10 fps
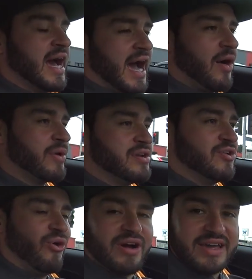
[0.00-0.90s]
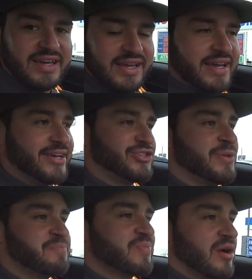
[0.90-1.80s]
how annoying it is
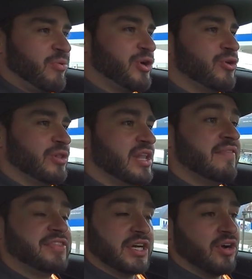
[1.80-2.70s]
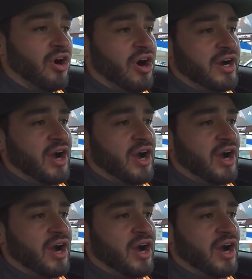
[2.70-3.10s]
for you to lift the car